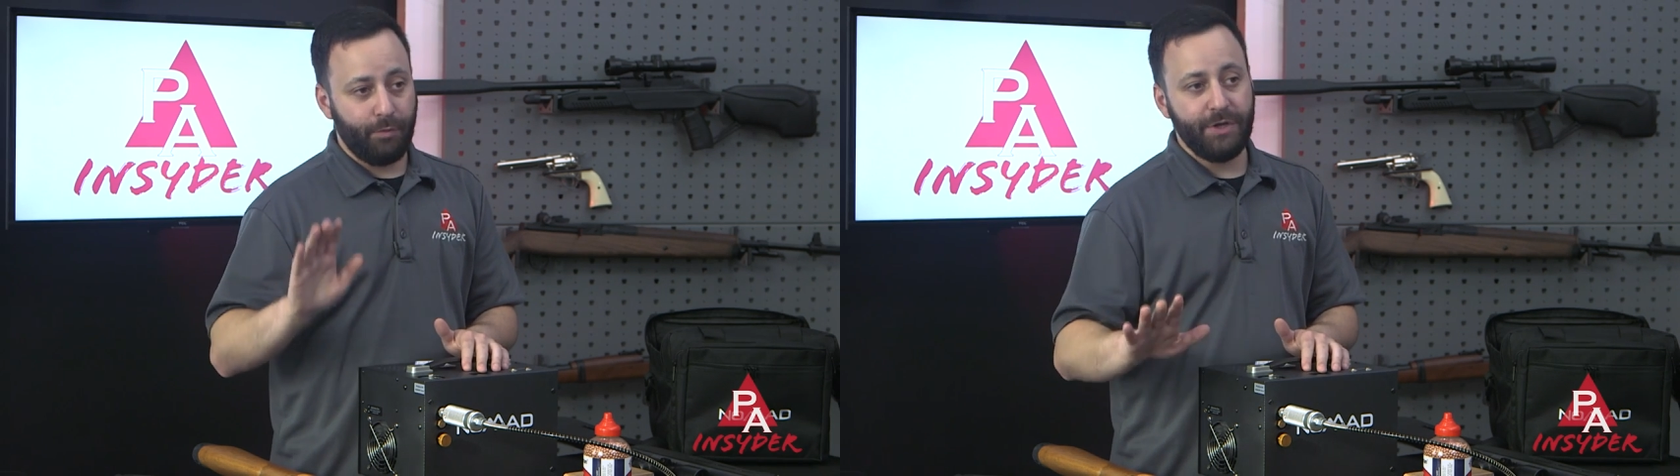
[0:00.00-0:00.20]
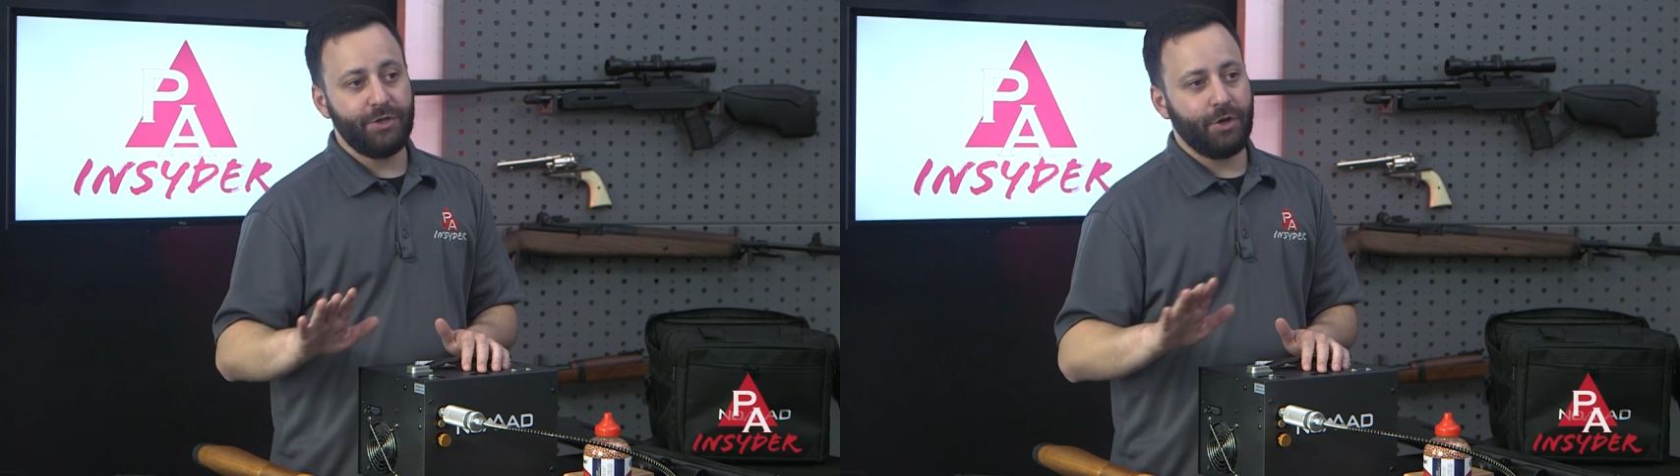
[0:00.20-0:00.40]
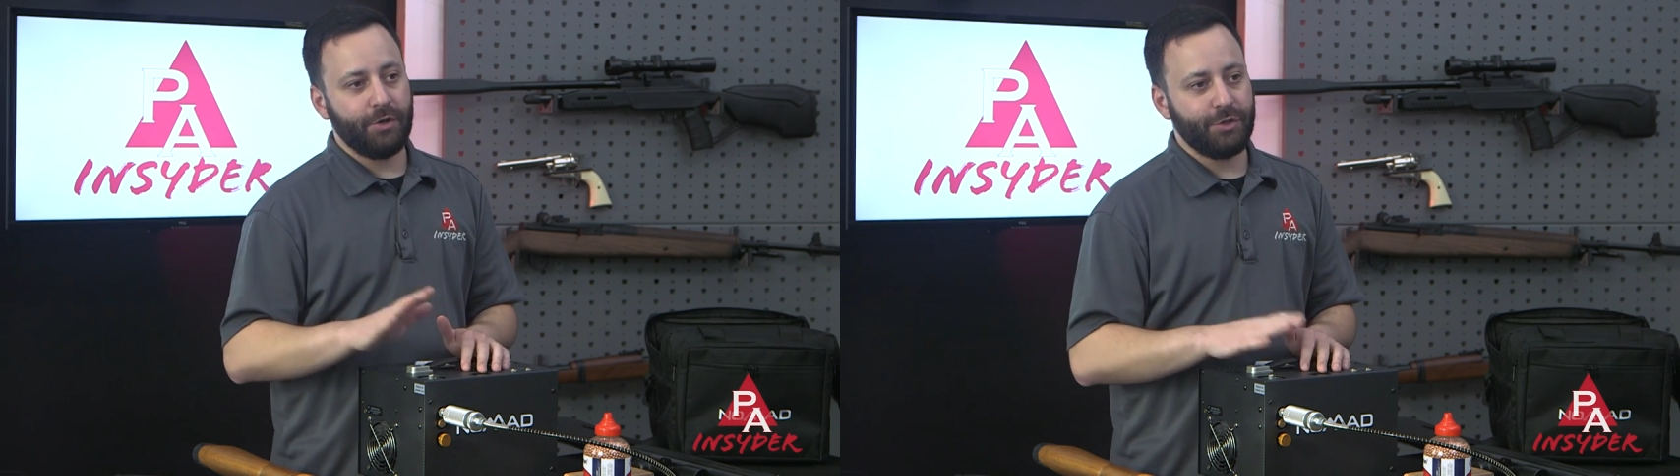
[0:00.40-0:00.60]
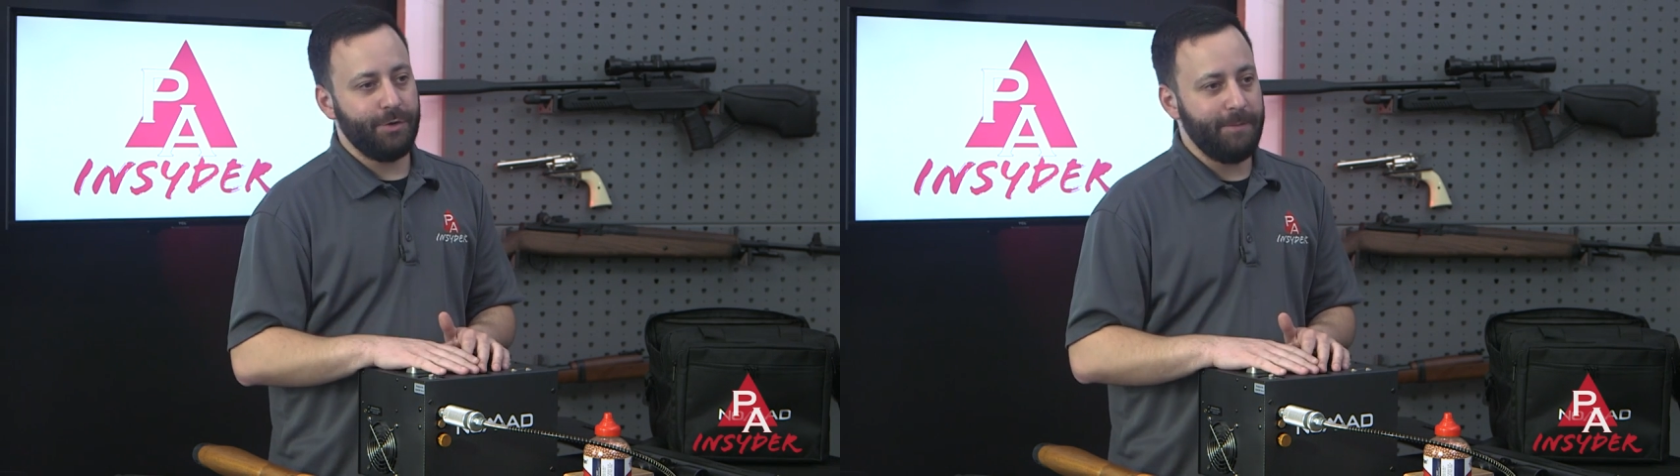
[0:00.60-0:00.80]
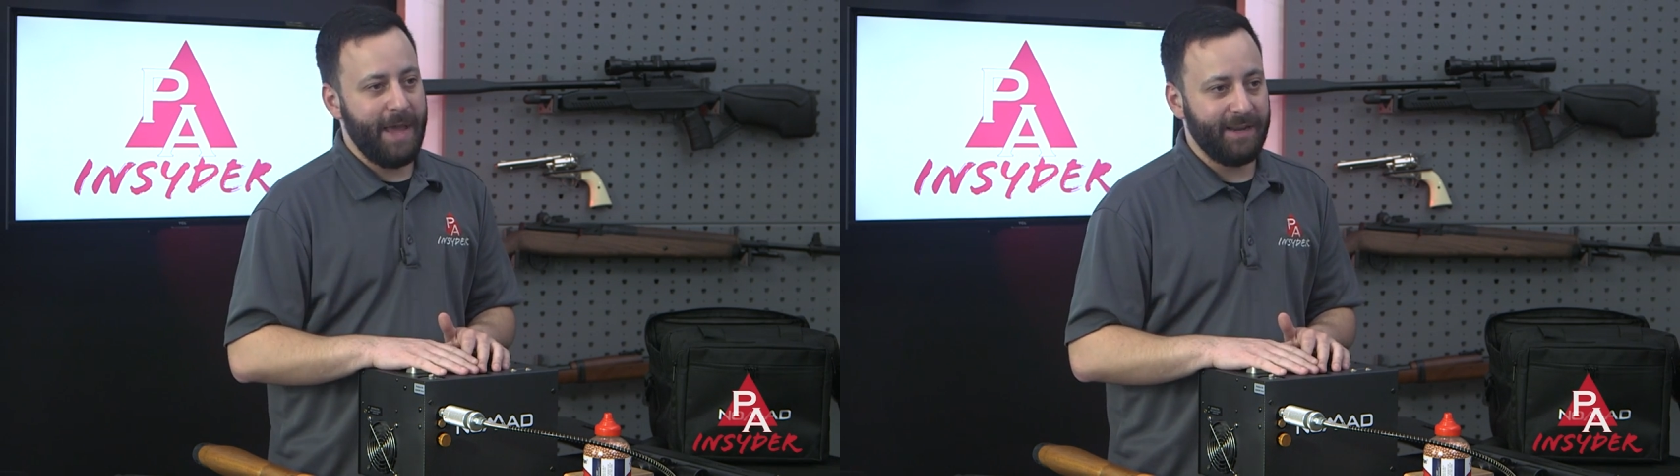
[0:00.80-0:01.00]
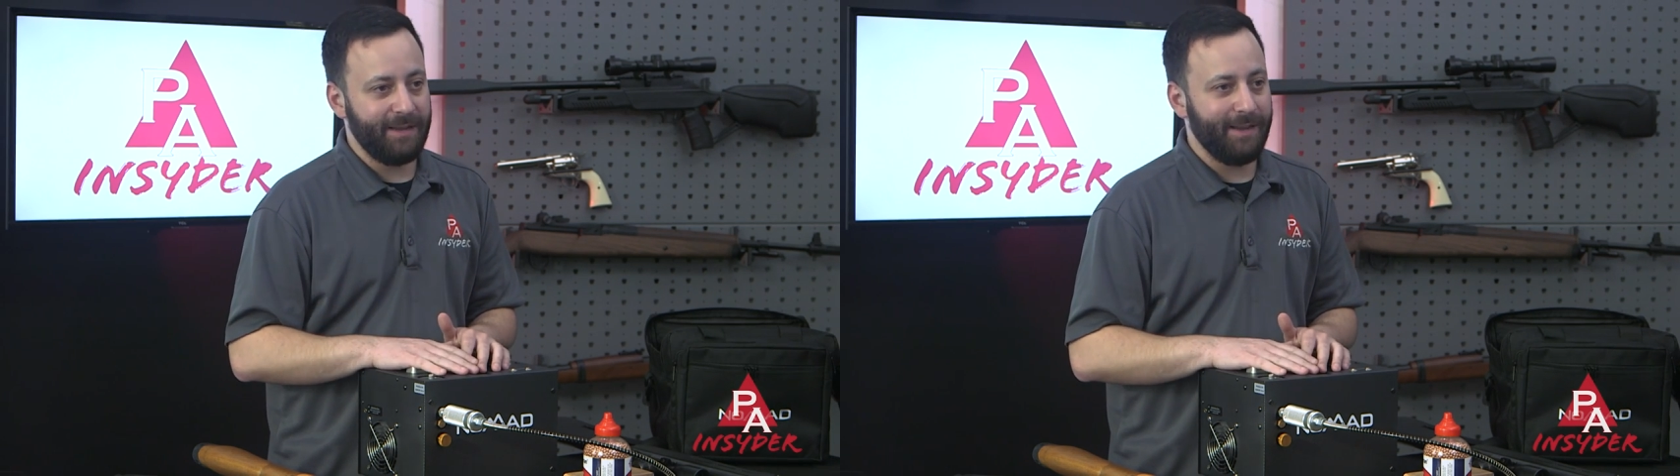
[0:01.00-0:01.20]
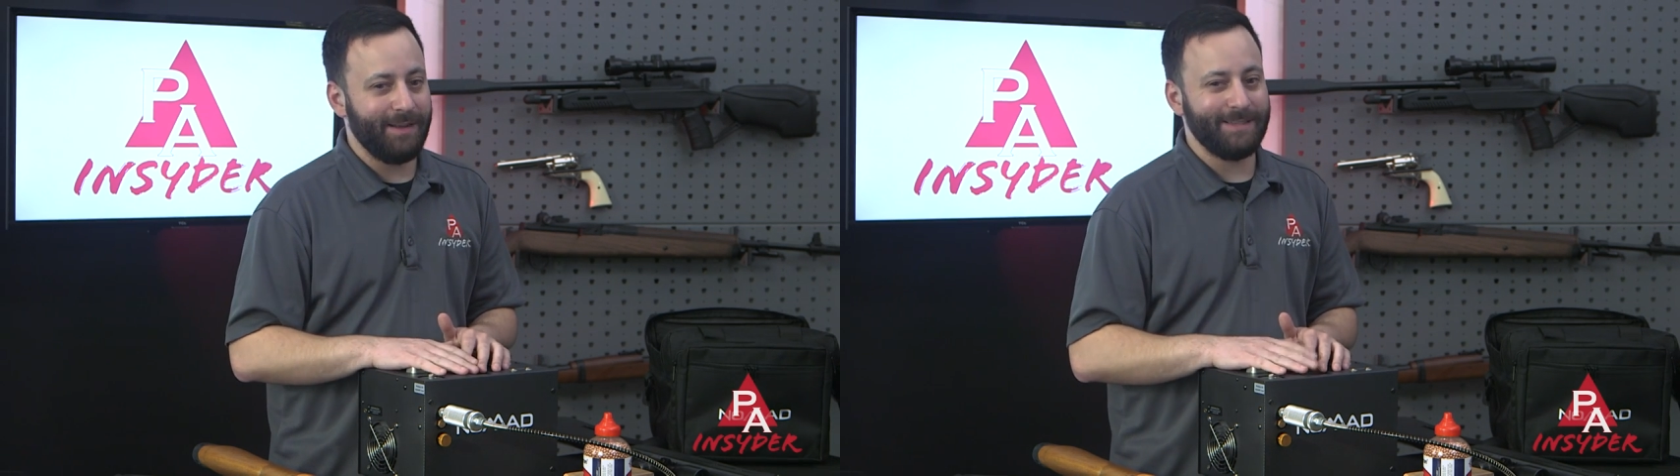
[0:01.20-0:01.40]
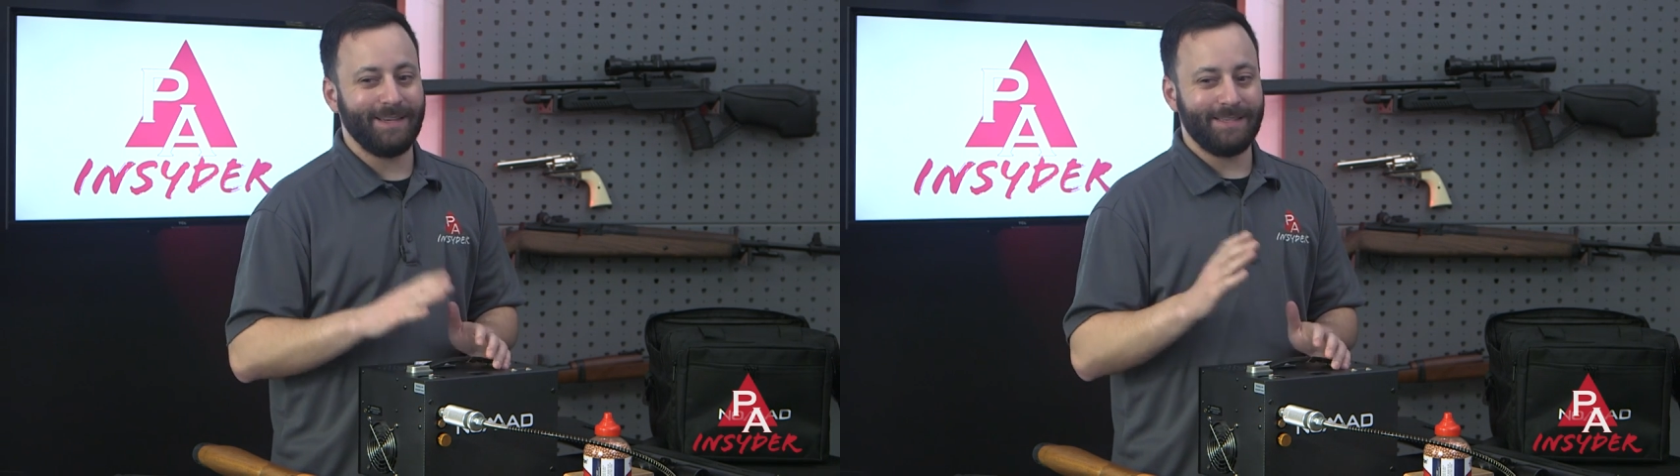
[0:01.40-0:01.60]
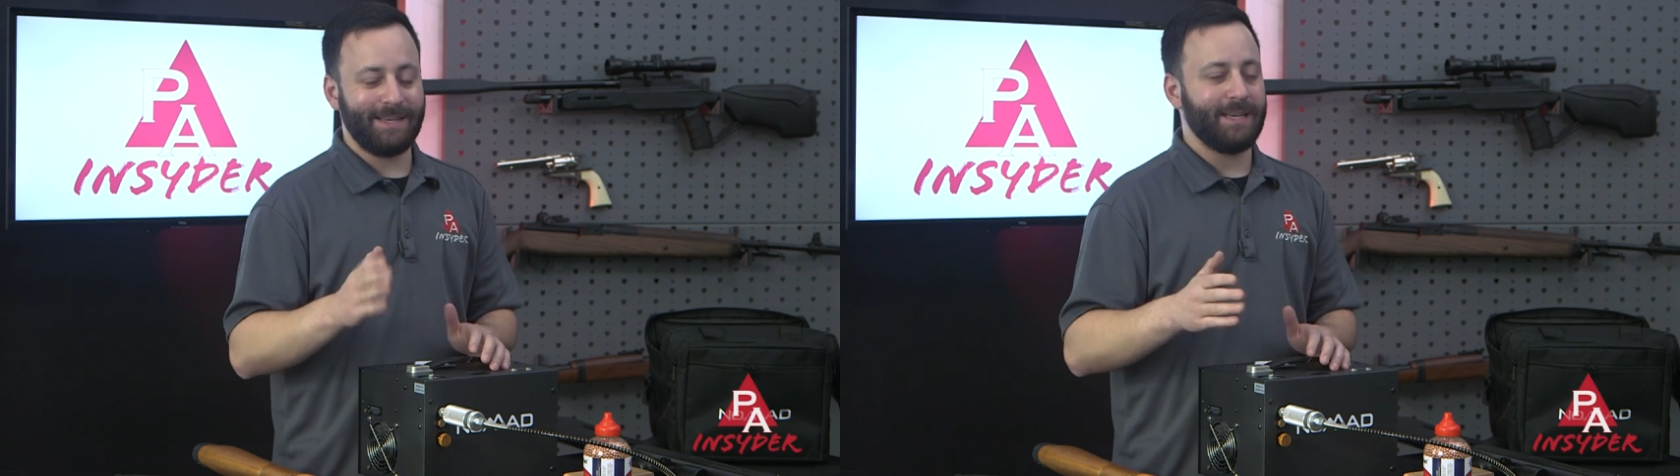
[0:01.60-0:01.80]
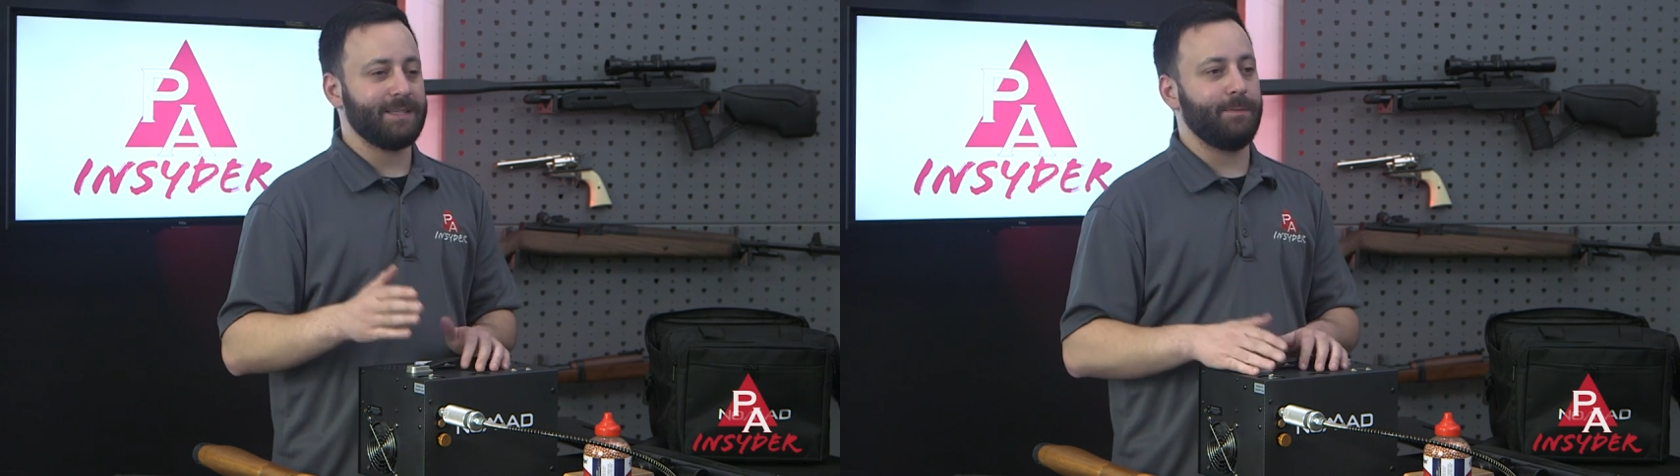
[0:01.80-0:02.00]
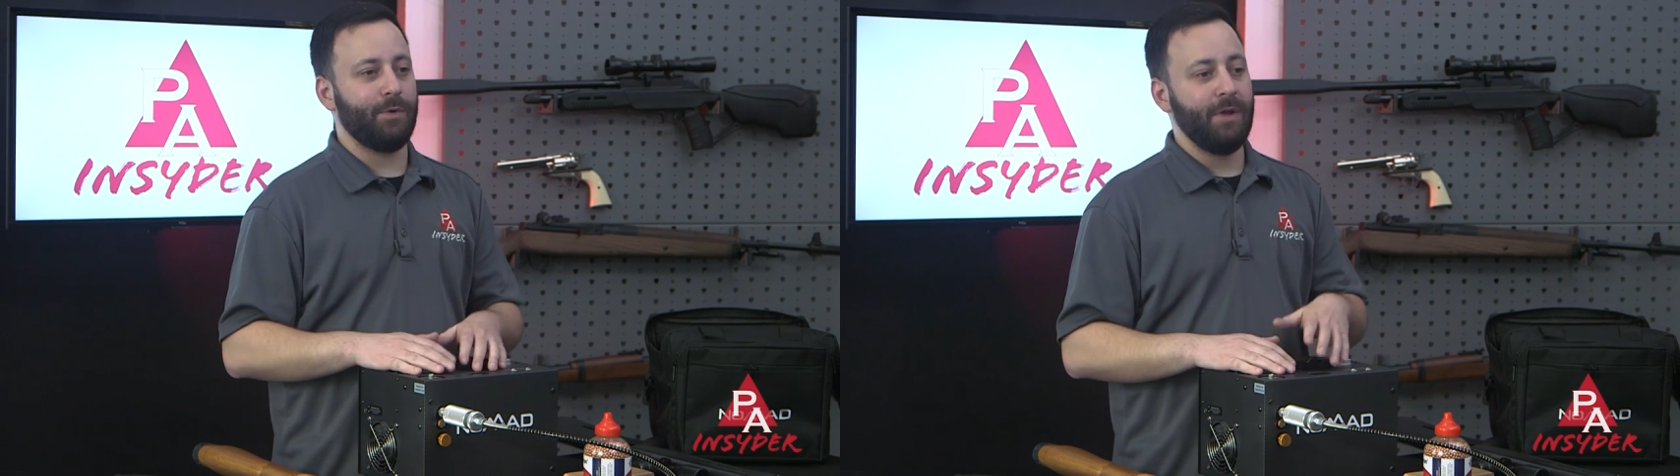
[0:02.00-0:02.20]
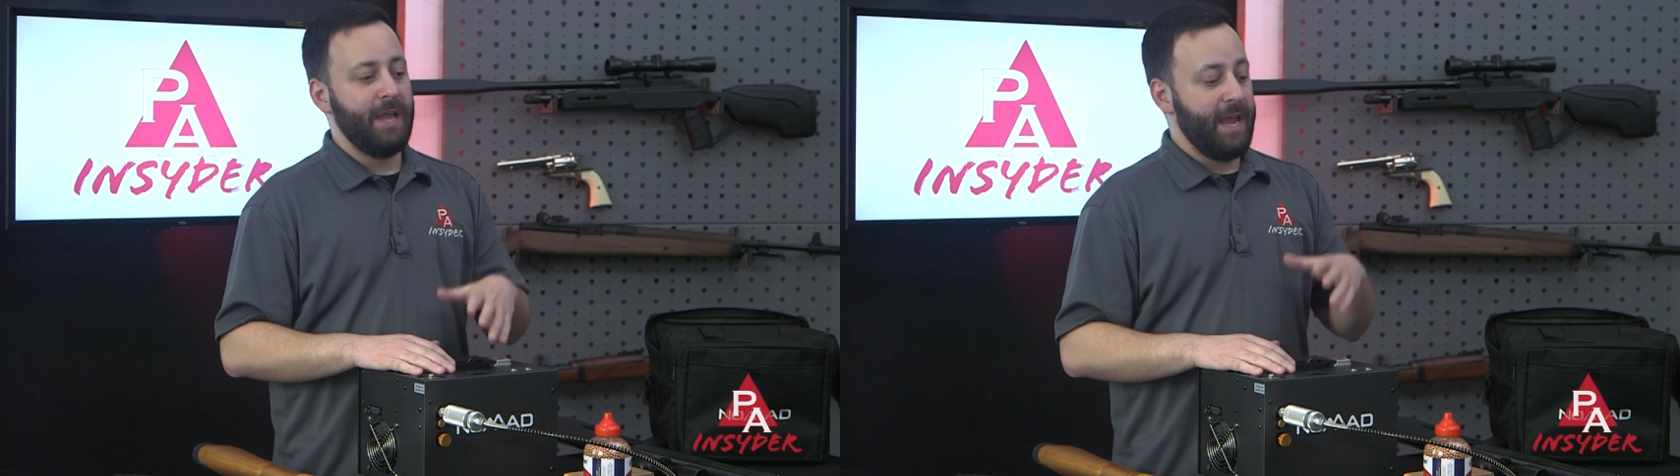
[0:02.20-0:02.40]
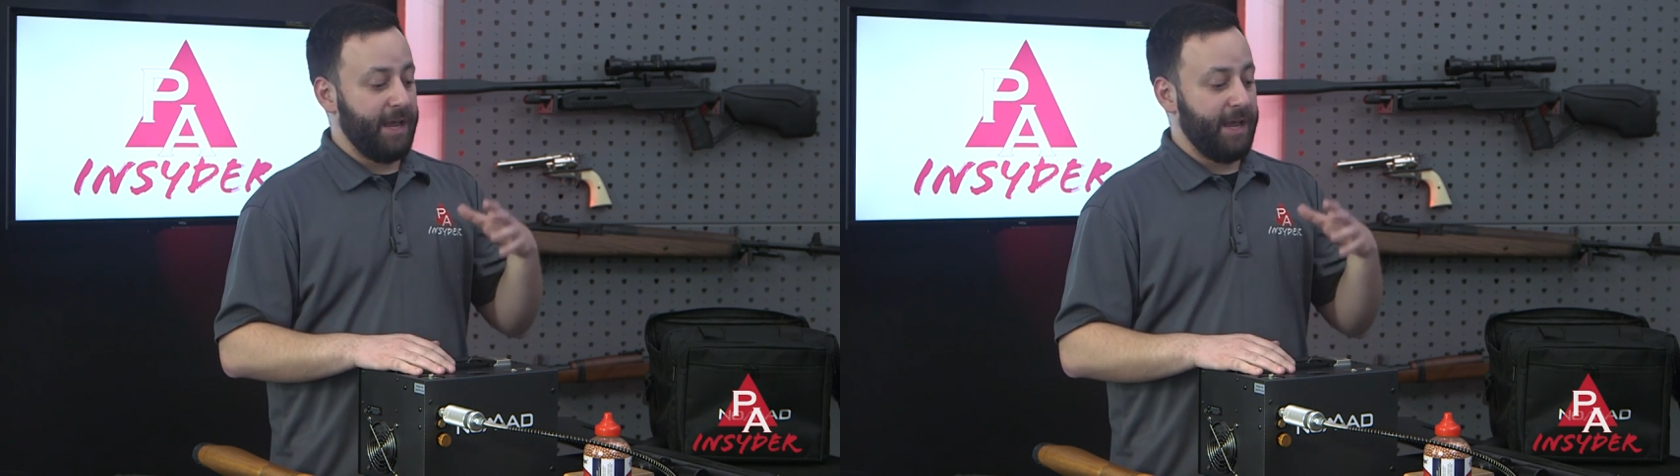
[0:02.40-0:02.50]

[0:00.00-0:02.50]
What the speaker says: pre-charged pneumatic guns accessible